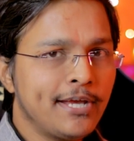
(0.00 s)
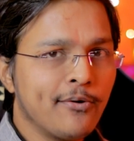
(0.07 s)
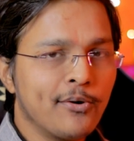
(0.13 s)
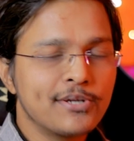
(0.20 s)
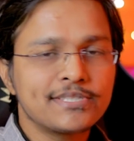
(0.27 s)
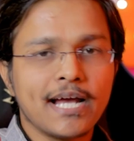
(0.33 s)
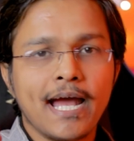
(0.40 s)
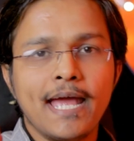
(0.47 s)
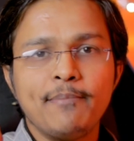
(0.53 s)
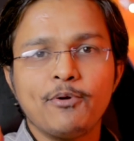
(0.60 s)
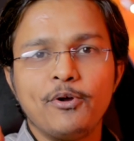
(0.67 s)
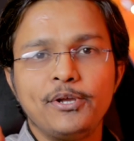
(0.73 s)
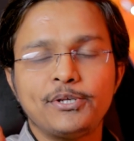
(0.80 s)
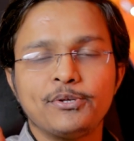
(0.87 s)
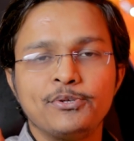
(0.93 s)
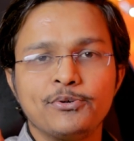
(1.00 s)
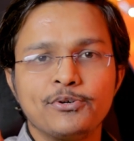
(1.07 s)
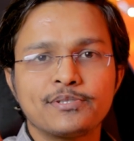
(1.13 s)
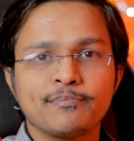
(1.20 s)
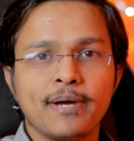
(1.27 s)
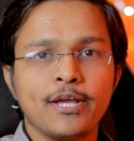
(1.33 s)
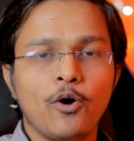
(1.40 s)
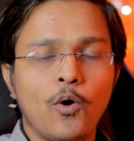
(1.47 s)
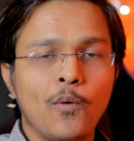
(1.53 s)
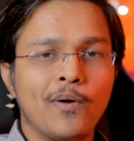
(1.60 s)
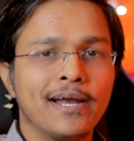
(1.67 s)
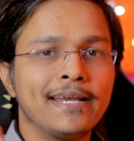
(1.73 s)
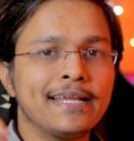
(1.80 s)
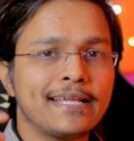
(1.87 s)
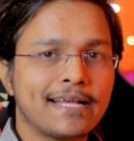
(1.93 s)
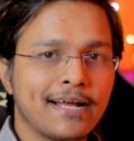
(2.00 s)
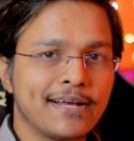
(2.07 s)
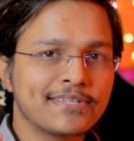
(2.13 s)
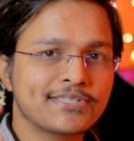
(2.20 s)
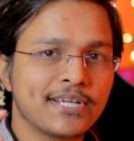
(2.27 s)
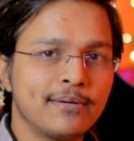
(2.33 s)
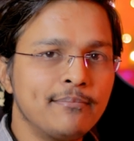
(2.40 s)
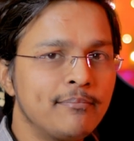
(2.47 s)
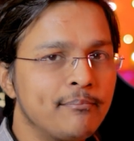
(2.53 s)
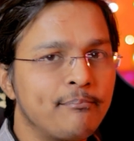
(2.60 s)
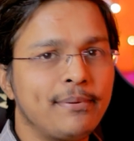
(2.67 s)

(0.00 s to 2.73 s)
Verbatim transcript: because I am going to use my own custom